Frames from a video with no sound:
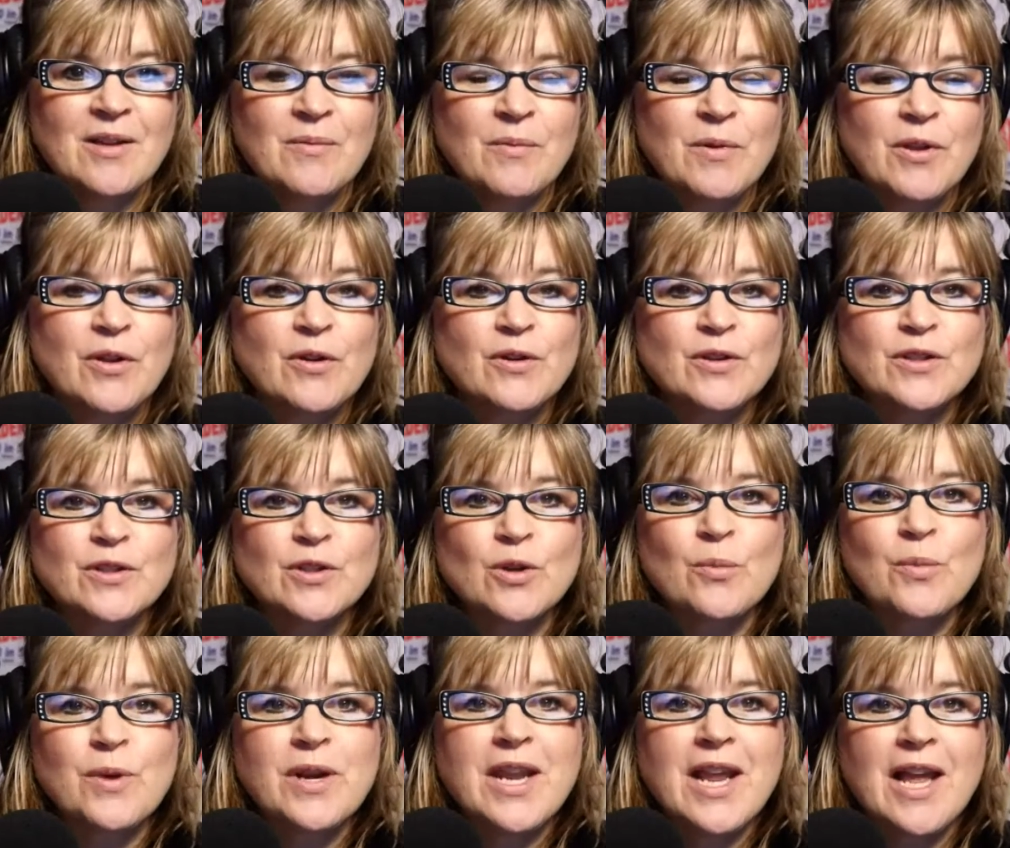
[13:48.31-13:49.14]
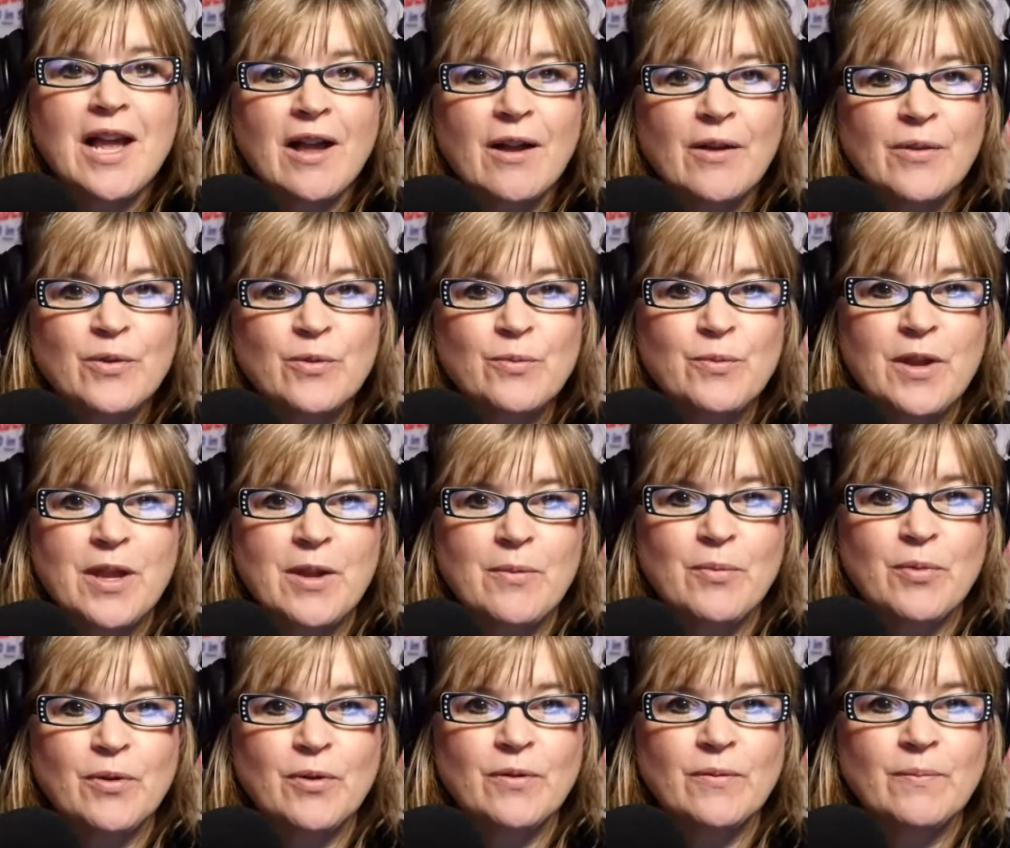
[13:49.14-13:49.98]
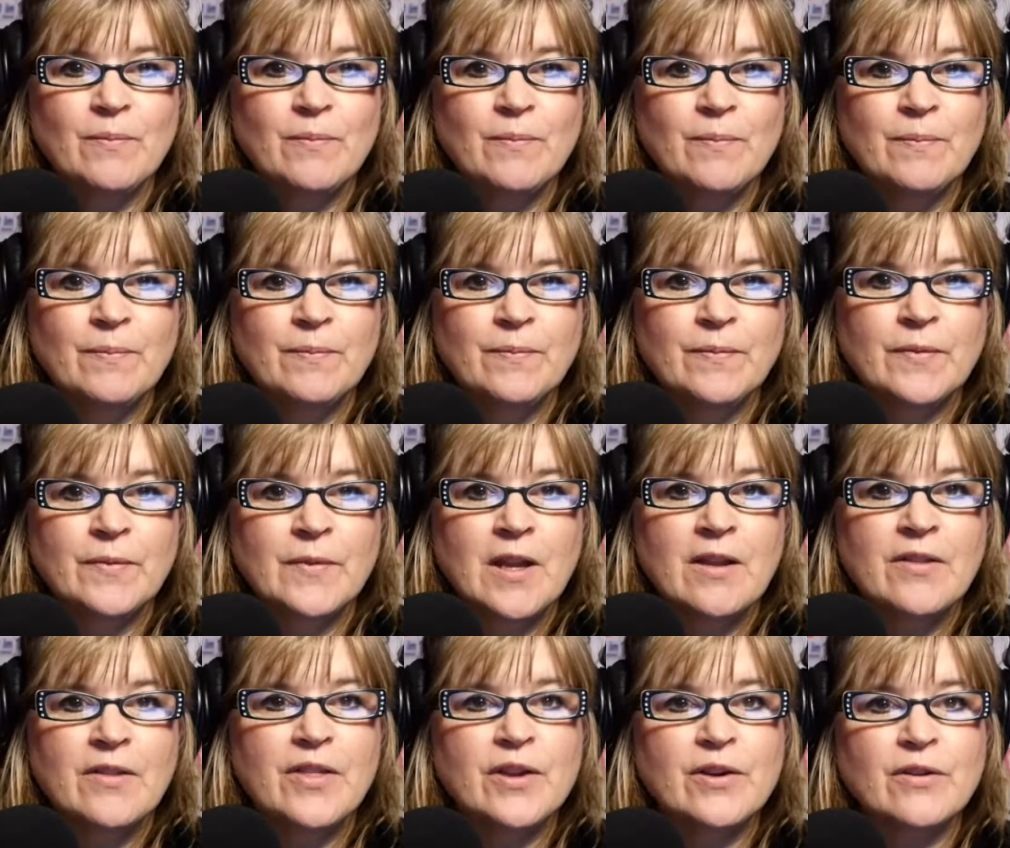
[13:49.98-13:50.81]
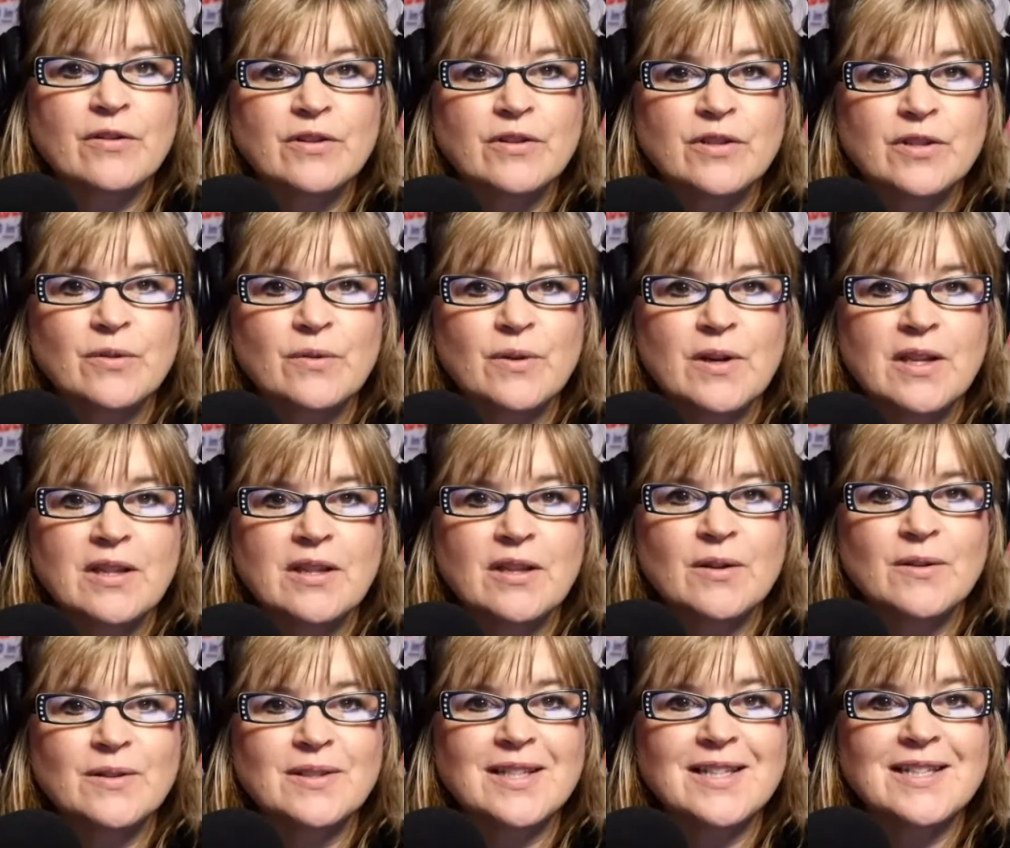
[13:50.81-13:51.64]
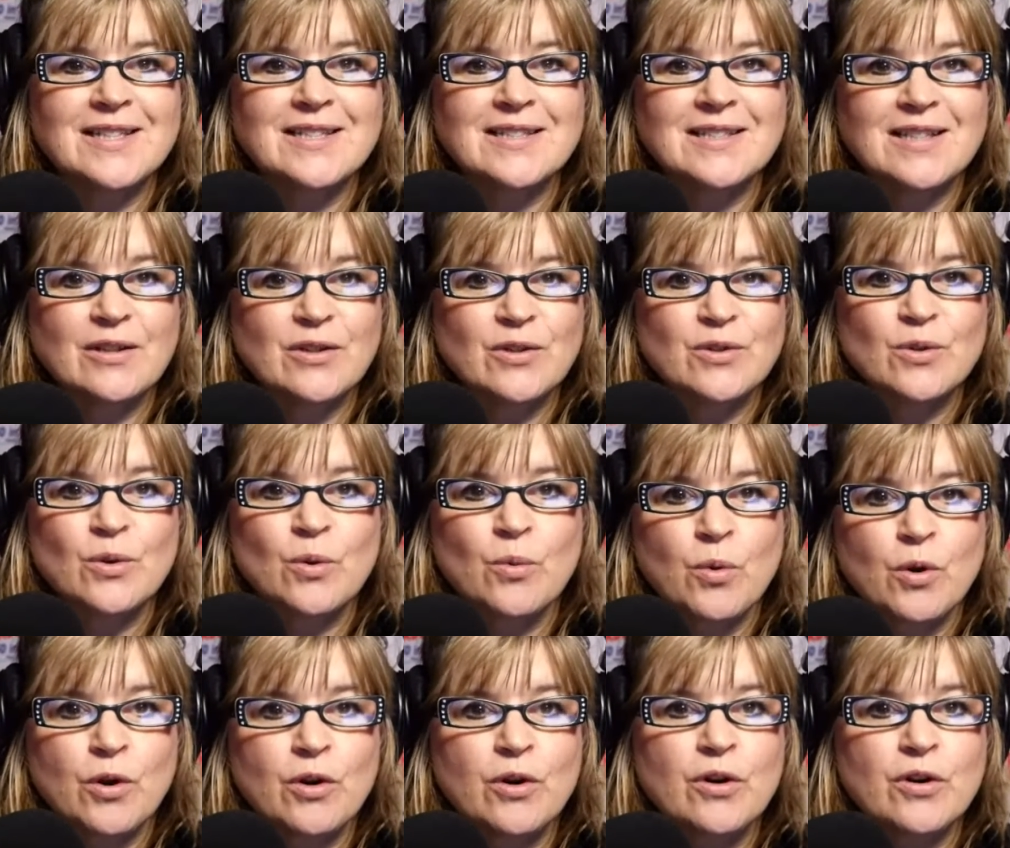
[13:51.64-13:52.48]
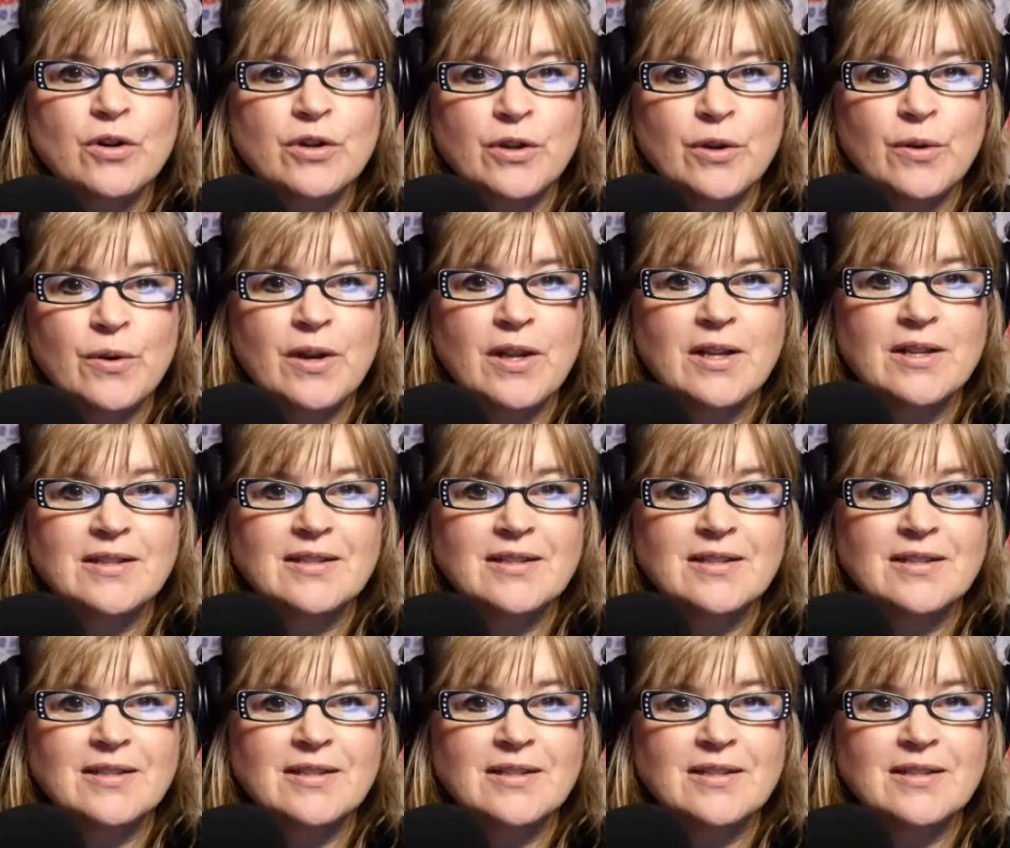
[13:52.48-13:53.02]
There's so many other people that are doing those essential worker duties.